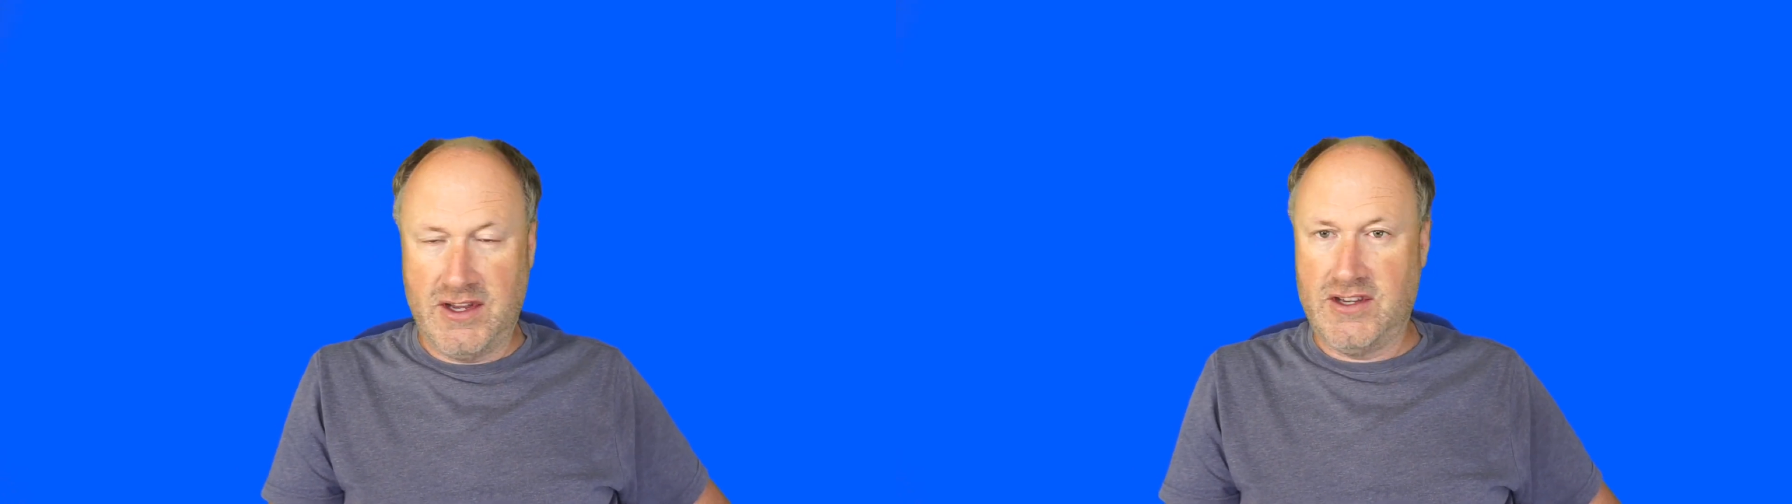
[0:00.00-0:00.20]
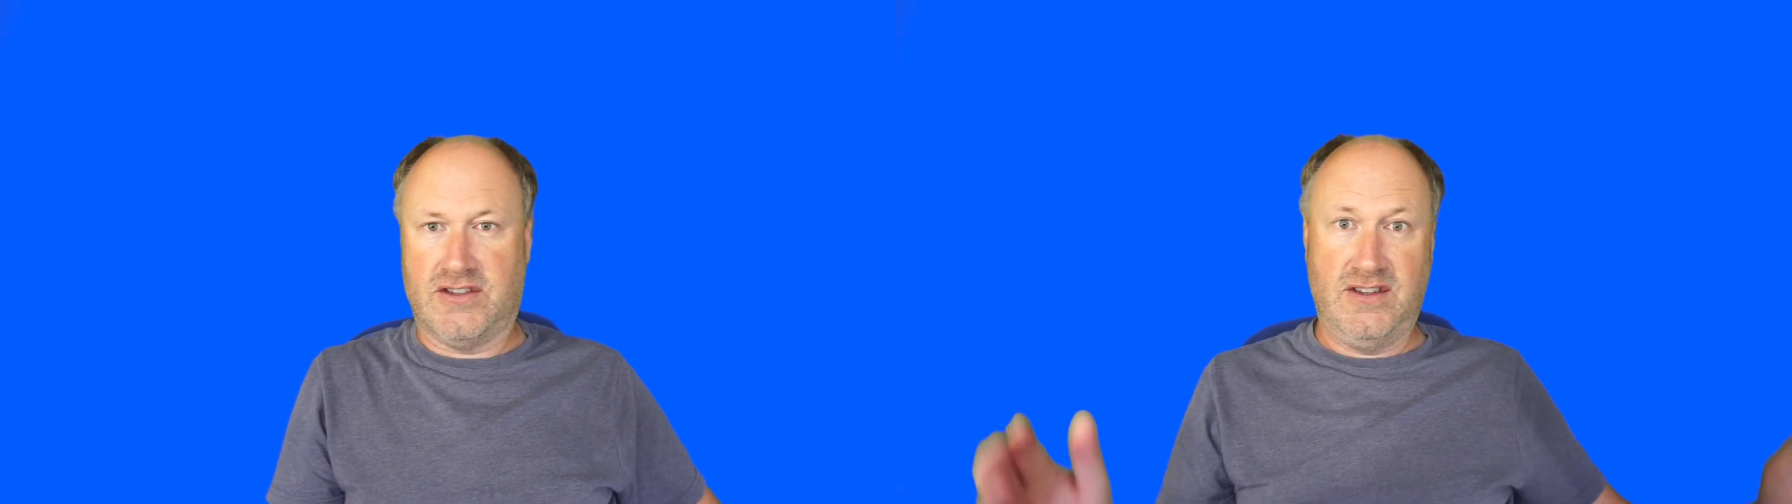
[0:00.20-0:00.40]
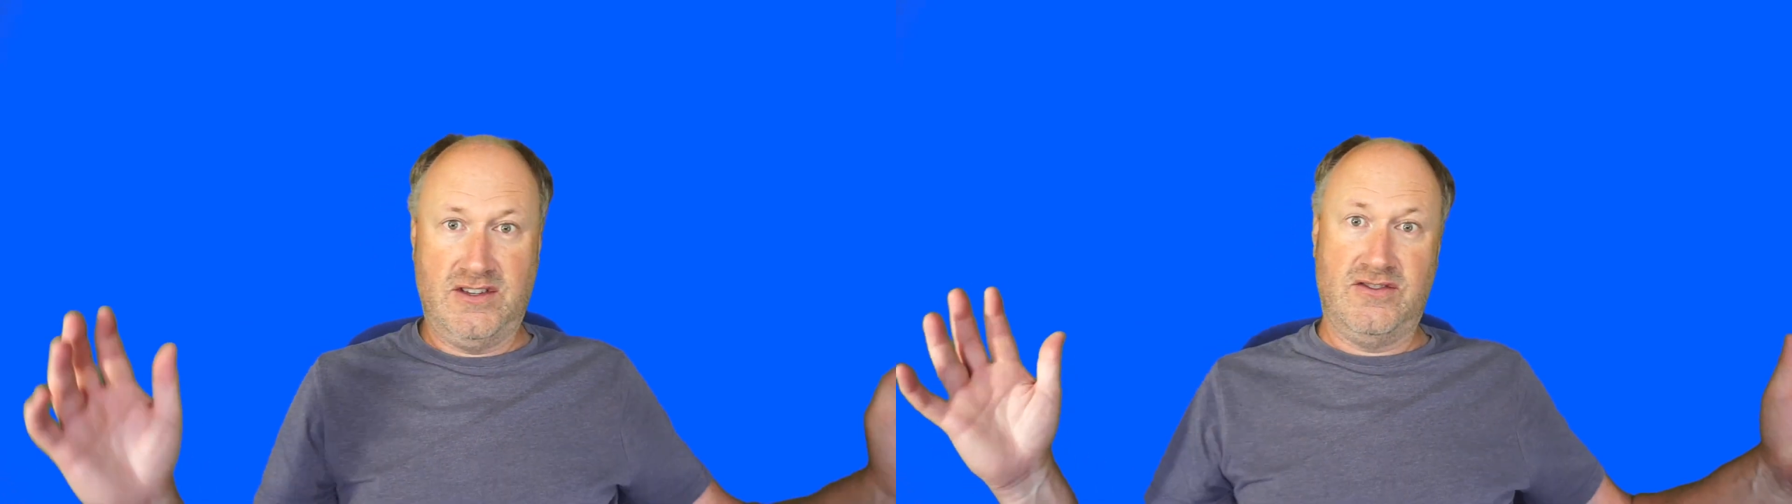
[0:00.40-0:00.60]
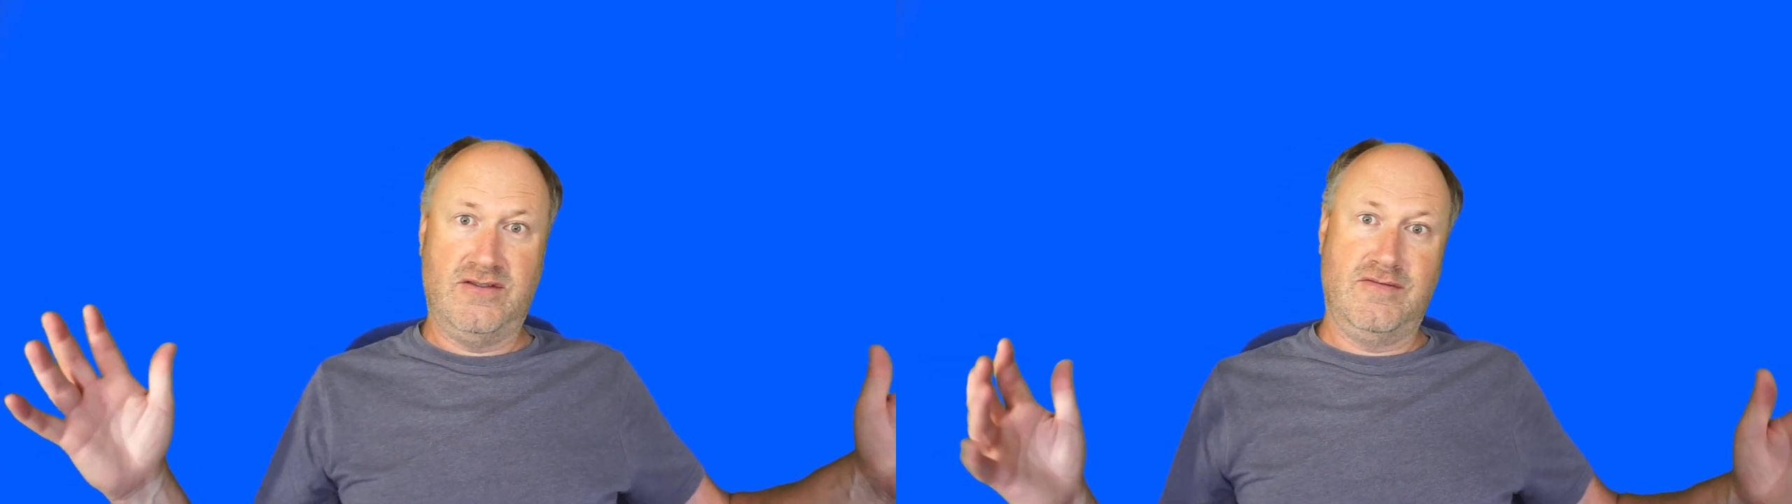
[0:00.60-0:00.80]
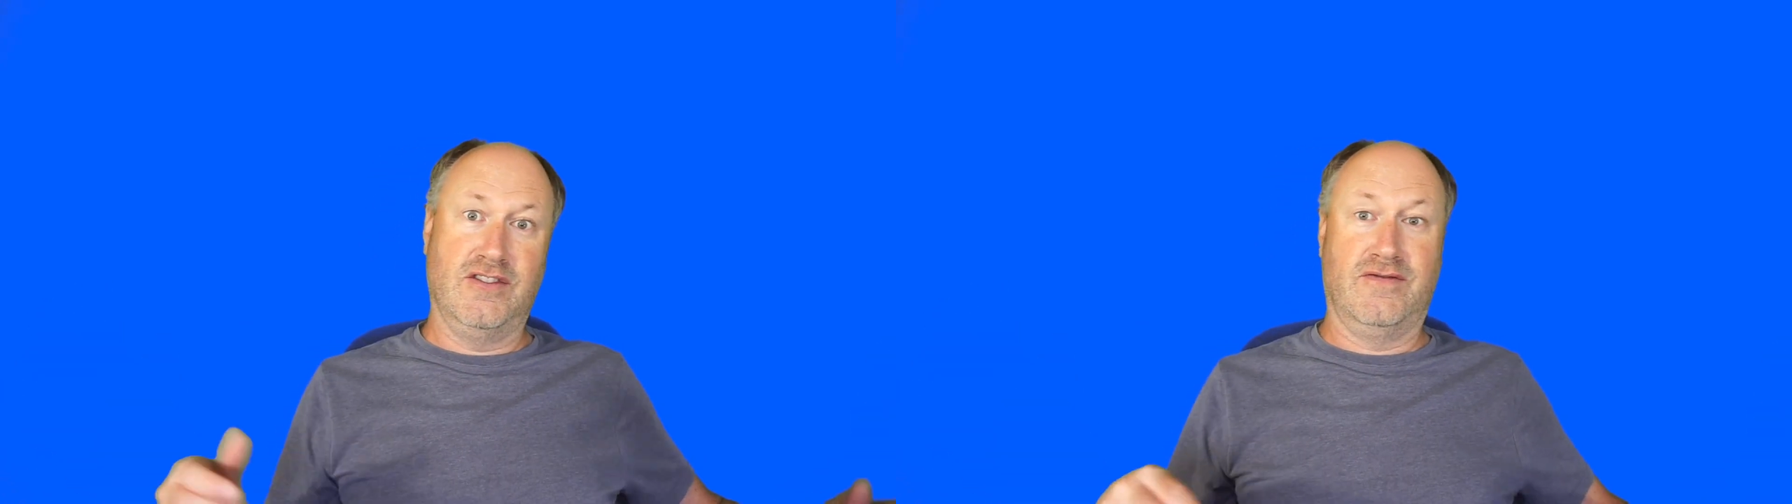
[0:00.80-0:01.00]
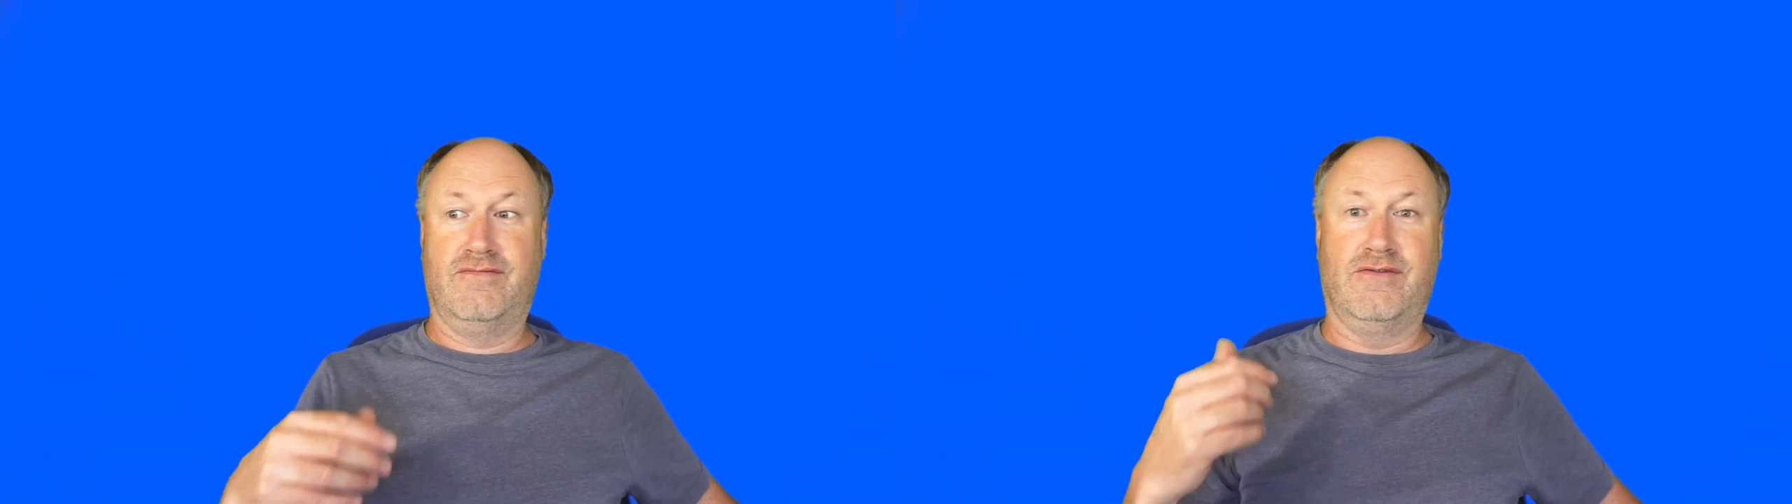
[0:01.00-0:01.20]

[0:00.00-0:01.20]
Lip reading: and you